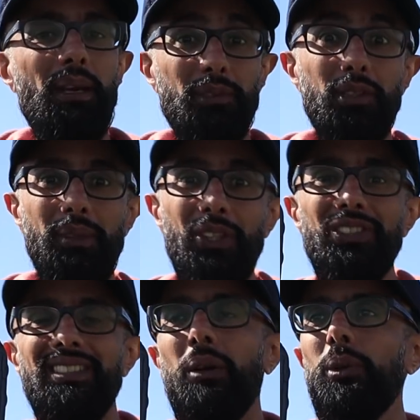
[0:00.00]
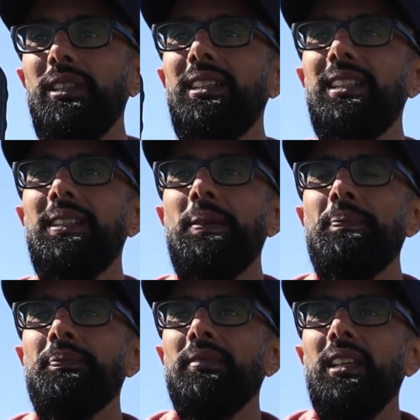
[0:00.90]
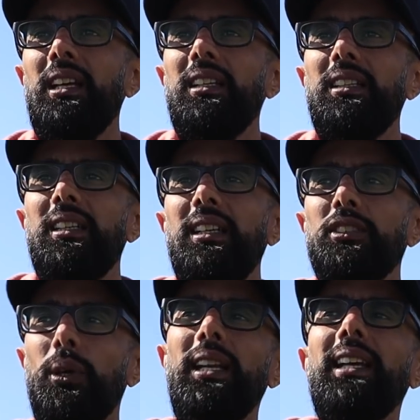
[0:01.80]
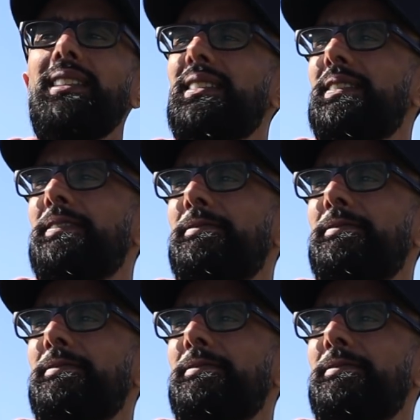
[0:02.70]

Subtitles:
I'm going to be using that one. It's quite nice.